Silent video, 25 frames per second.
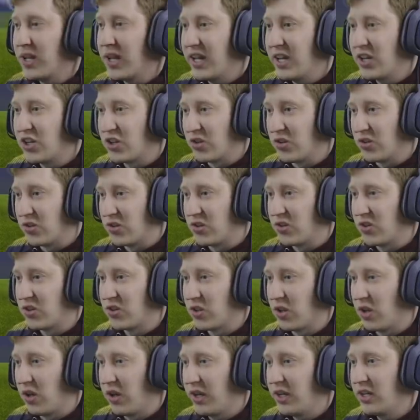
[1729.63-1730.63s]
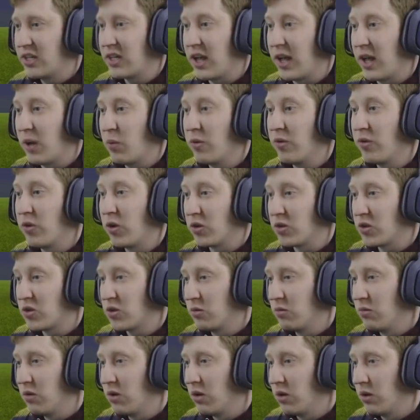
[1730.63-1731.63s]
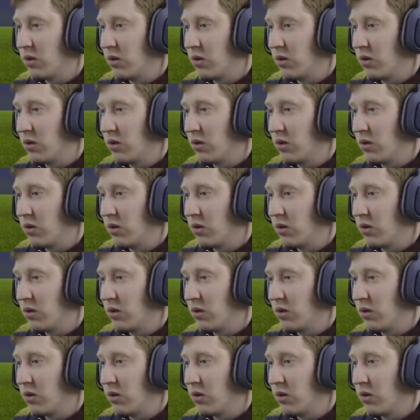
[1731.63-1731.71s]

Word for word: agents signed, and we've got some.